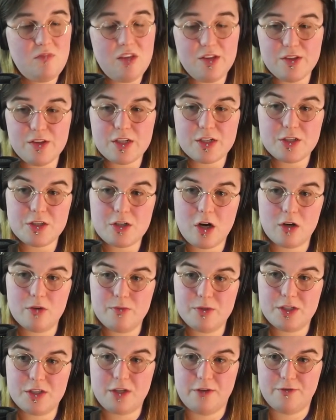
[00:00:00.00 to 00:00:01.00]
that start
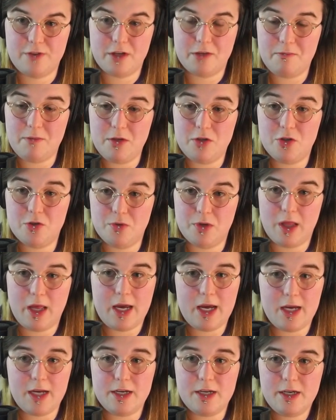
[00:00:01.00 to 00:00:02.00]
with stuff like mutual
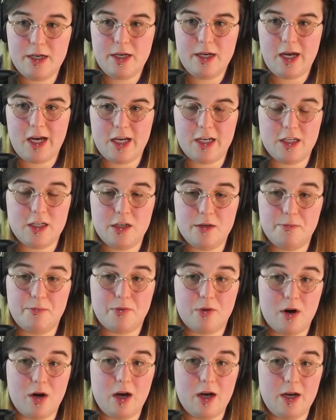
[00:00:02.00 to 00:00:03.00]
aid and can
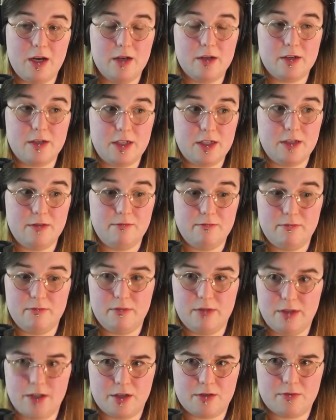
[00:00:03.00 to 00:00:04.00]
uh, can
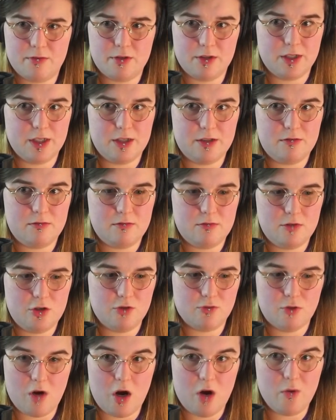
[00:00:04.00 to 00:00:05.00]
literally
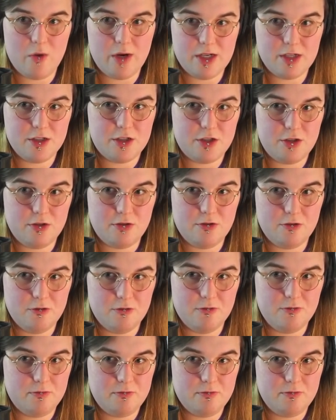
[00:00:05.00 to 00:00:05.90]
grow into